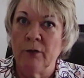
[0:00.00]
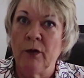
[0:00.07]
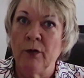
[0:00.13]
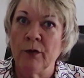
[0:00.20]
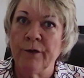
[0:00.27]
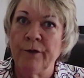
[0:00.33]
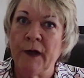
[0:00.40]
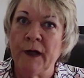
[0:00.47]

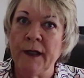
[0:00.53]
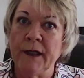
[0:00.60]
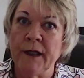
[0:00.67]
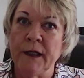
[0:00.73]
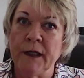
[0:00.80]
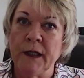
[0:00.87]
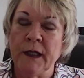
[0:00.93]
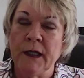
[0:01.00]
What we're
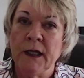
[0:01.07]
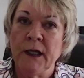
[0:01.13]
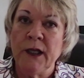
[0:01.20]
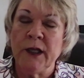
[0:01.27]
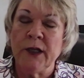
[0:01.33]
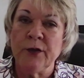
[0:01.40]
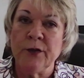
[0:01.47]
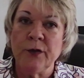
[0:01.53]
finding,
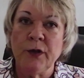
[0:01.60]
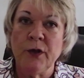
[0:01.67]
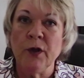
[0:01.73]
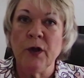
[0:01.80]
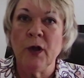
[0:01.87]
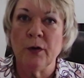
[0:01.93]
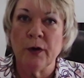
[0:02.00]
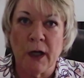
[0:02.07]
you
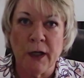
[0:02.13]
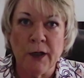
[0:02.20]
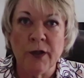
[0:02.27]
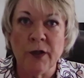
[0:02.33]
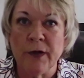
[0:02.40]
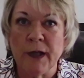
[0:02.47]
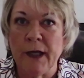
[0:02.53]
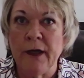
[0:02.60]
can go to
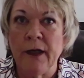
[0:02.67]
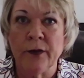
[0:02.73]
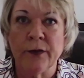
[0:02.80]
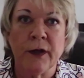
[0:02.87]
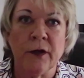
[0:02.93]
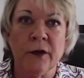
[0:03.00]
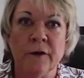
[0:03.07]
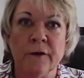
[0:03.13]
United
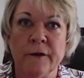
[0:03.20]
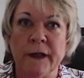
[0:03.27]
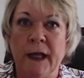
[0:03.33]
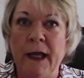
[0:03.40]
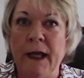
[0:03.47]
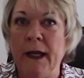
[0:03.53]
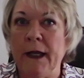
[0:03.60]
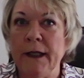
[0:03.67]
Healthcare and
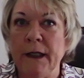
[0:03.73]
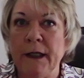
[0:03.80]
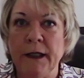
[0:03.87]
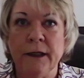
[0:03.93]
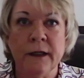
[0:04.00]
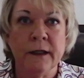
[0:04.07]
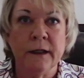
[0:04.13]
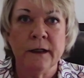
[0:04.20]
say, hey, I
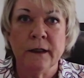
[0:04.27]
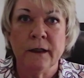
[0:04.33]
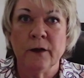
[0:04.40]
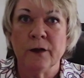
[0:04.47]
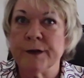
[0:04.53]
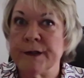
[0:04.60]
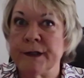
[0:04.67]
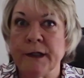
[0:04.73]
need,
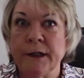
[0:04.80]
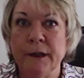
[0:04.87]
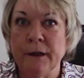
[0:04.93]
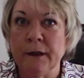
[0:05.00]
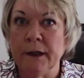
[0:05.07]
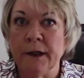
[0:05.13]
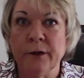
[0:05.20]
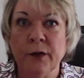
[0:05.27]
or
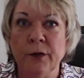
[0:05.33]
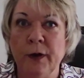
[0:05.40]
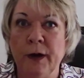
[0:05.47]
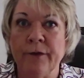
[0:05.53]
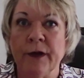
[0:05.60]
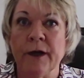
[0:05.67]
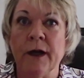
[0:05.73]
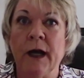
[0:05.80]
Cigna,
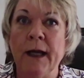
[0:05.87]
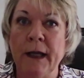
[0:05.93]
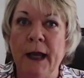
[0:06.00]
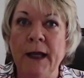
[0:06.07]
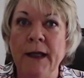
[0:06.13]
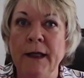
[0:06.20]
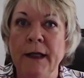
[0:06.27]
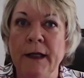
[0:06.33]
whoever,
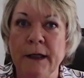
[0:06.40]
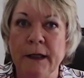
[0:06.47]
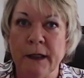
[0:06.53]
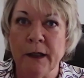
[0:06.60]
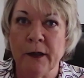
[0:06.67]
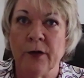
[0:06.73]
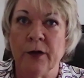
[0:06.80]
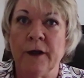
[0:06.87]
I need
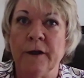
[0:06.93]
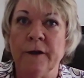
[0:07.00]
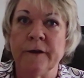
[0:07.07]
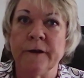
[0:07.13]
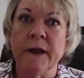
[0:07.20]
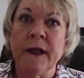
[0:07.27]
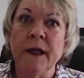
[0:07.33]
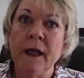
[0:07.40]
an
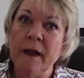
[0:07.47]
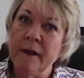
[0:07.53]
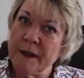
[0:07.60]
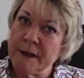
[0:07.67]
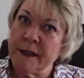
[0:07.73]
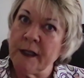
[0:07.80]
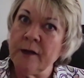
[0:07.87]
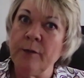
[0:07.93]
increase,
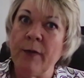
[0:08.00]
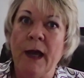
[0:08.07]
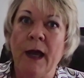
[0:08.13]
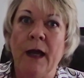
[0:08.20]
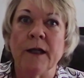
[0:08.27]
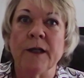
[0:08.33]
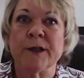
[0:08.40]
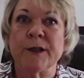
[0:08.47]
and they send
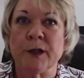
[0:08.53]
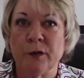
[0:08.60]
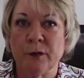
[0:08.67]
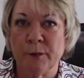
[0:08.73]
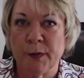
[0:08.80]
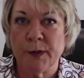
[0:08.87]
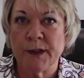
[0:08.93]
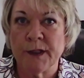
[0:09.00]
back a
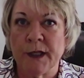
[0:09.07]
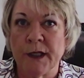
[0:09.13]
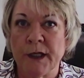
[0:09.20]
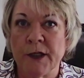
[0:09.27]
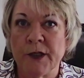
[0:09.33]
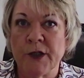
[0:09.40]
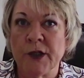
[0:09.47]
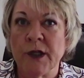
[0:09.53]
certain
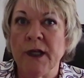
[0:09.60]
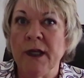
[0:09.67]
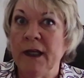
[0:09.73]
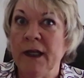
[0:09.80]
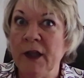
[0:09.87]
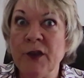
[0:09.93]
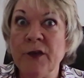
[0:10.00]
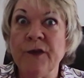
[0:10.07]
percentage.
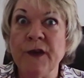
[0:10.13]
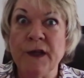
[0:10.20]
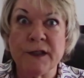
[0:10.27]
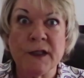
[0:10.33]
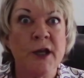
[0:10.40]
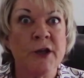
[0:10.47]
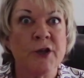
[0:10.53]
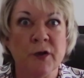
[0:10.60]
Get the
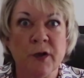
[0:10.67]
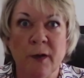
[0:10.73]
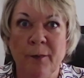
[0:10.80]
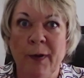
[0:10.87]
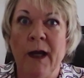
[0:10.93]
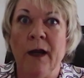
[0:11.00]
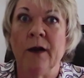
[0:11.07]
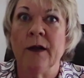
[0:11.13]
fee schedule,
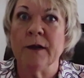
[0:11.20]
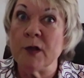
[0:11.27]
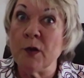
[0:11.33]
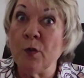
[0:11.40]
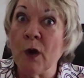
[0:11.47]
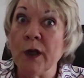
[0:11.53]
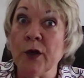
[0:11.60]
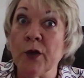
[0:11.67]
compare it
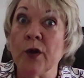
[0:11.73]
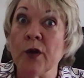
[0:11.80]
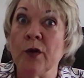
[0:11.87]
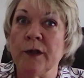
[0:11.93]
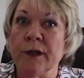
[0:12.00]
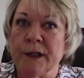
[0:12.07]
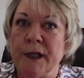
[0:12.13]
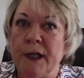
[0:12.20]
to what your
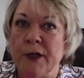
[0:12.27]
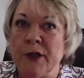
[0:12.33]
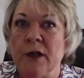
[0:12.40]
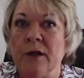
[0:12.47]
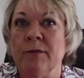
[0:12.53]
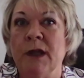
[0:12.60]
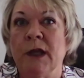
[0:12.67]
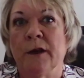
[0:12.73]

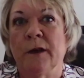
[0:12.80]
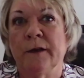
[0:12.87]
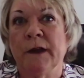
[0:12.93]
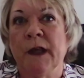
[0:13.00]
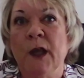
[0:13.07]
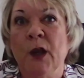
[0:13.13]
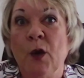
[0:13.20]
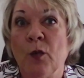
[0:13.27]
utilization,
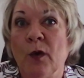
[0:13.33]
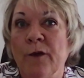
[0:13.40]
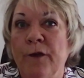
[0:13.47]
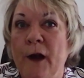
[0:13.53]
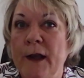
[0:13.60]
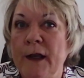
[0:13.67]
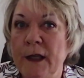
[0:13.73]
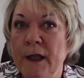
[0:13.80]
because we're
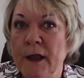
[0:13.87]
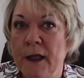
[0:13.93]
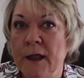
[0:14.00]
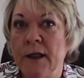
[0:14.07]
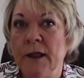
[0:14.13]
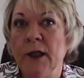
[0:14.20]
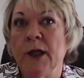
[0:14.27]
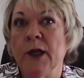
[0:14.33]
finding
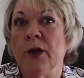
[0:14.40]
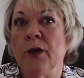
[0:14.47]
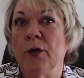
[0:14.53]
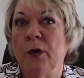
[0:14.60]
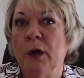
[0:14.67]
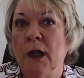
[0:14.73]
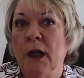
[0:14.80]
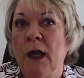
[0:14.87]
that
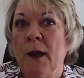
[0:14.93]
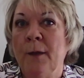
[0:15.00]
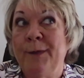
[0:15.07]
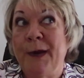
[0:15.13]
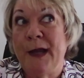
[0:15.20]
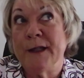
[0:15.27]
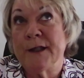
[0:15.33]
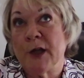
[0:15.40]

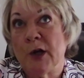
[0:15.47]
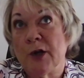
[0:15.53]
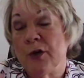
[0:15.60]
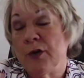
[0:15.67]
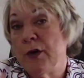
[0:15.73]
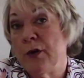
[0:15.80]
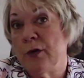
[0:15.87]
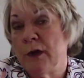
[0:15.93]
based on
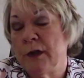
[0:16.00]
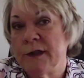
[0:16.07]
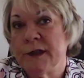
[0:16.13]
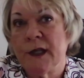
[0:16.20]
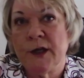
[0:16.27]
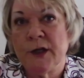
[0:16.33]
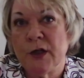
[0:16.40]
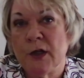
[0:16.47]
your
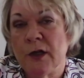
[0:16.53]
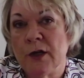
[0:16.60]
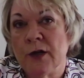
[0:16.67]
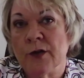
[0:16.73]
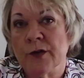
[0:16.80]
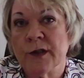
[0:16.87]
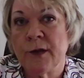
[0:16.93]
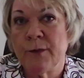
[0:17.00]
utilization
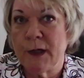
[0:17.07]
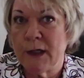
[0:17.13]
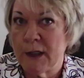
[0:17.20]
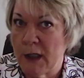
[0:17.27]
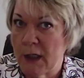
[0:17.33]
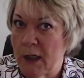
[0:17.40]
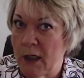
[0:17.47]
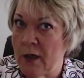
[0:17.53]
and your
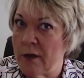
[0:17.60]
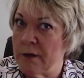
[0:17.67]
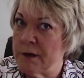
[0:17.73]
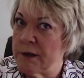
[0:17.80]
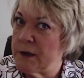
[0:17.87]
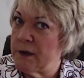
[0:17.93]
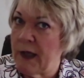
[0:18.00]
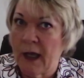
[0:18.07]
CPT
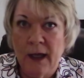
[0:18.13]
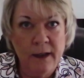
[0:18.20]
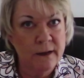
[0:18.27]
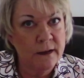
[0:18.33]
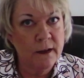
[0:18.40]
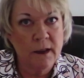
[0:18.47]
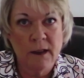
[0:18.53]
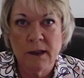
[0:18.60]
codes,
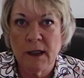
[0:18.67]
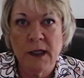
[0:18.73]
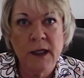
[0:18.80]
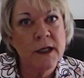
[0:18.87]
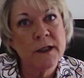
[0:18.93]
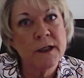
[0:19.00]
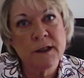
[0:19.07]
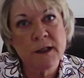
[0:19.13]
that it
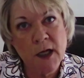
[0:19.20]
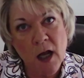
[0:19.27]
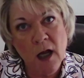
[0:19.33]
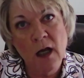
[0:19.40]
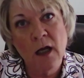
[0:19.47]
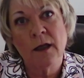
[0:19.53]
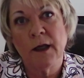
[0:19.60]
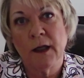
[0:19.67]
is
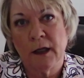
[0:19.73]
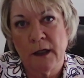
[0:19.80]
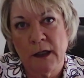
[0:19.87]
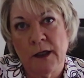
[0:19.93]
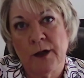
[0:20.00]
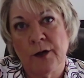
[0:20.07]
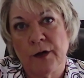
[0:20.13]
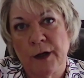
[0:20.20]
not an
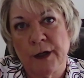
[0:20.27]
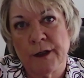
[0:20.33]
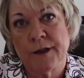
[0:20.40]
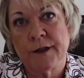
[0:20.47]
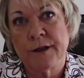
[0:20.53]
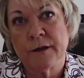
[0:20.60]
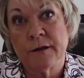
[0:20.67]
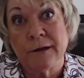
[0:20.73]

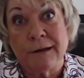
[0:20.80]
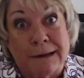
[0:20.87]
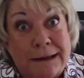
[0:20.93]
increase.